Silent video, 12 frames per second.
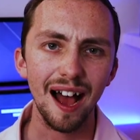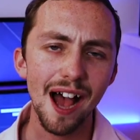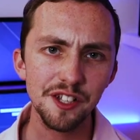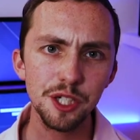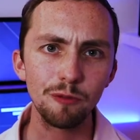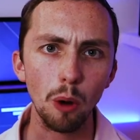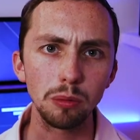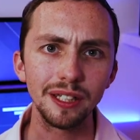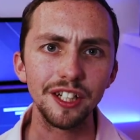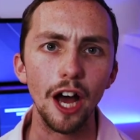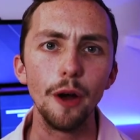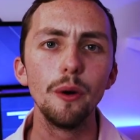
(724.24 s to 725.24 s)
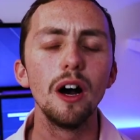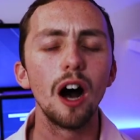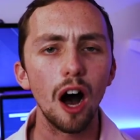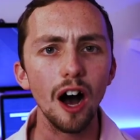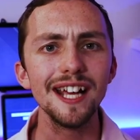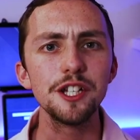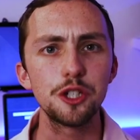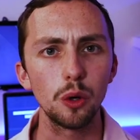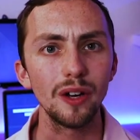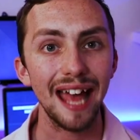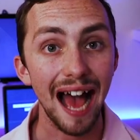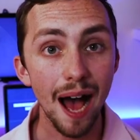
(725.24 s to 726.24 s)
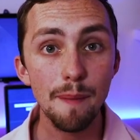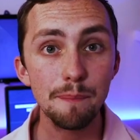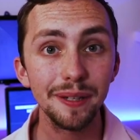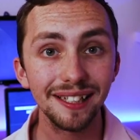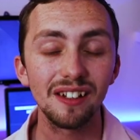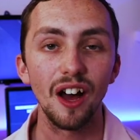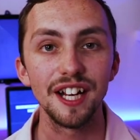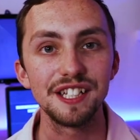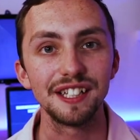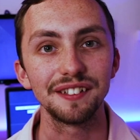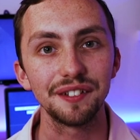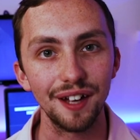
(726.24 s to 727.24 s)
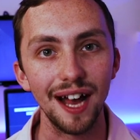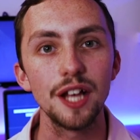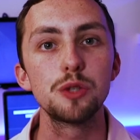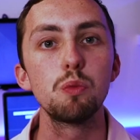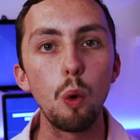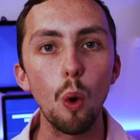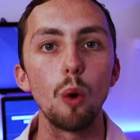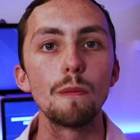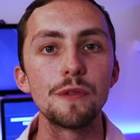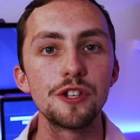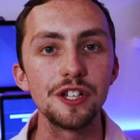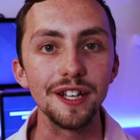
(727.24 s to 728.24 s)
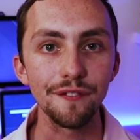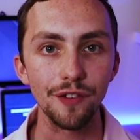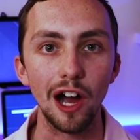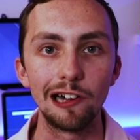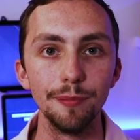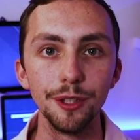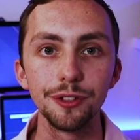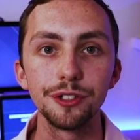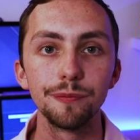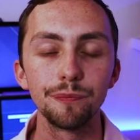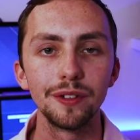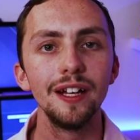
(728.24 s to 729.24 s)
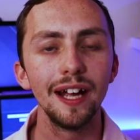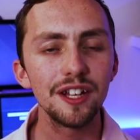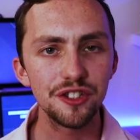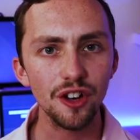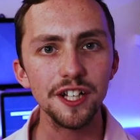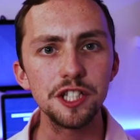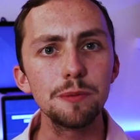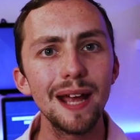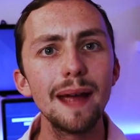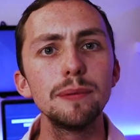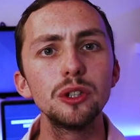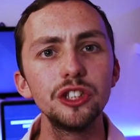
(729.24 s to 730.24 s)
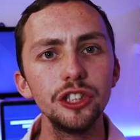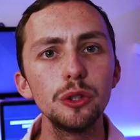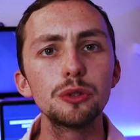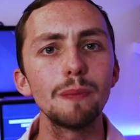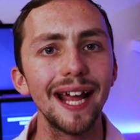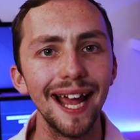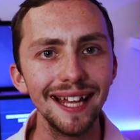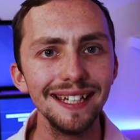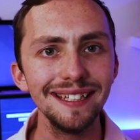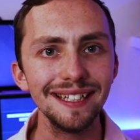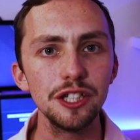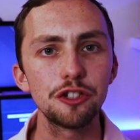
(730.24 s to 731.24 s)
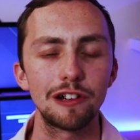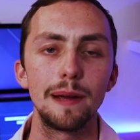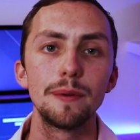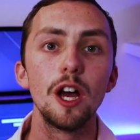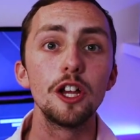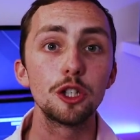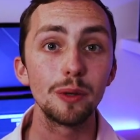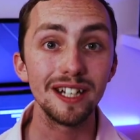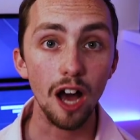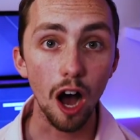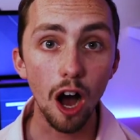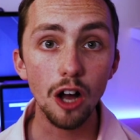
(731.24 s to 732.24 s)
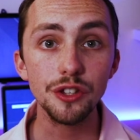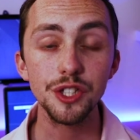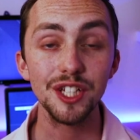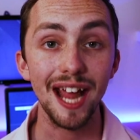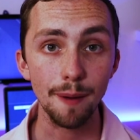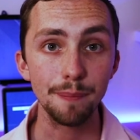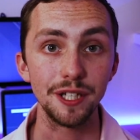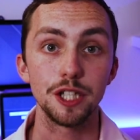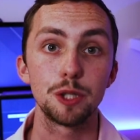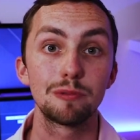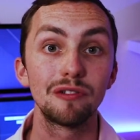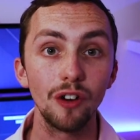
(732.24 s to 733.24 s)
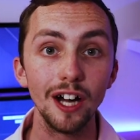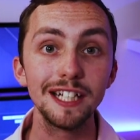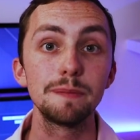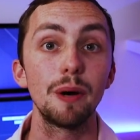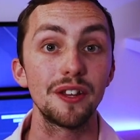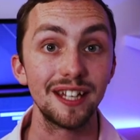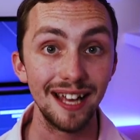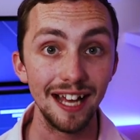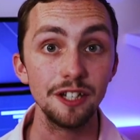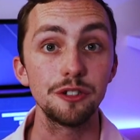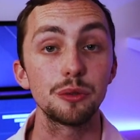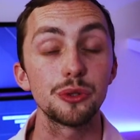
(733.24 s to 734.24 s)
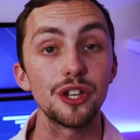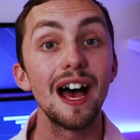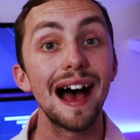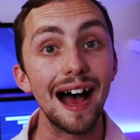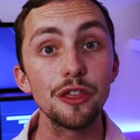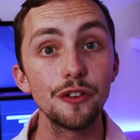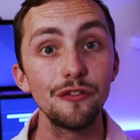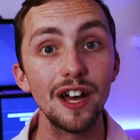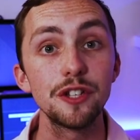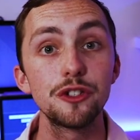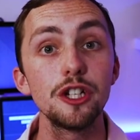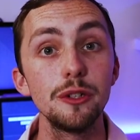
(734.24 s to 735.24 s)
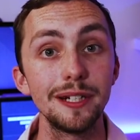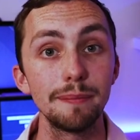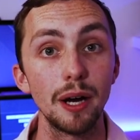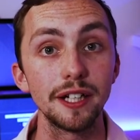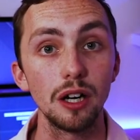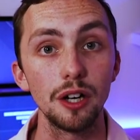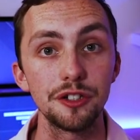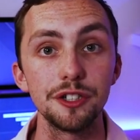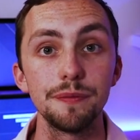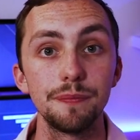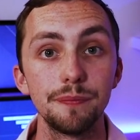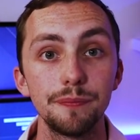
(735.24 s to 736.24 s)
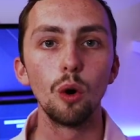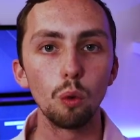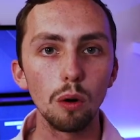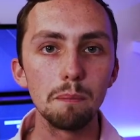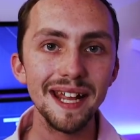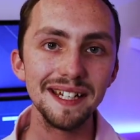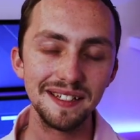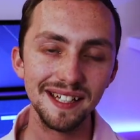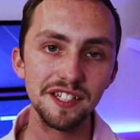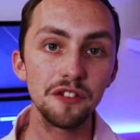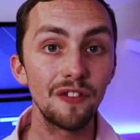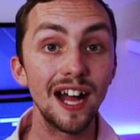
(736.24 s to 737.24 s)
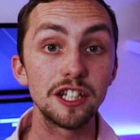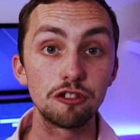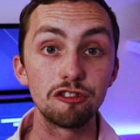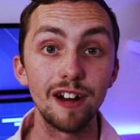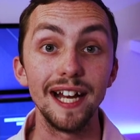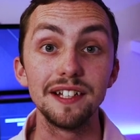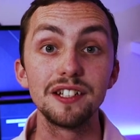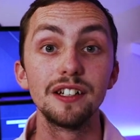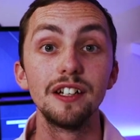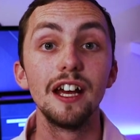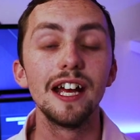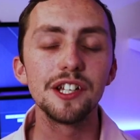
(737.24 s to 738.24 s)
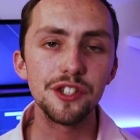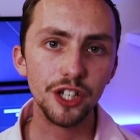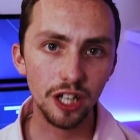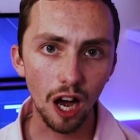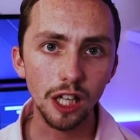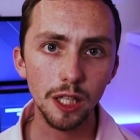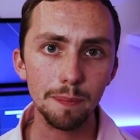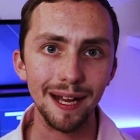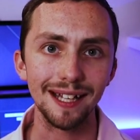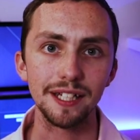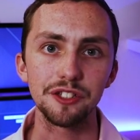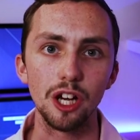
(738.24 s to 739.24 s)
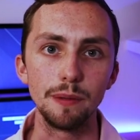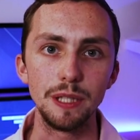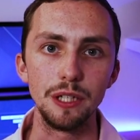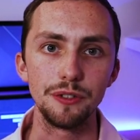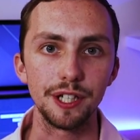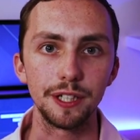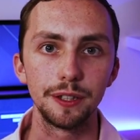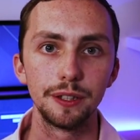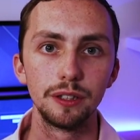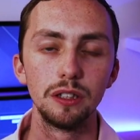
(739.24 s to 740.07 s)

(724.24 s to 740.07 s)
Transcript: As you probably know, I enjoy ambient lighting that adds warmth to the environment. It's nice to be able to use my LED strip to enhance the ambience provided by the candles and the festoon in my garden. What makes this effect great is the color palette I'm using.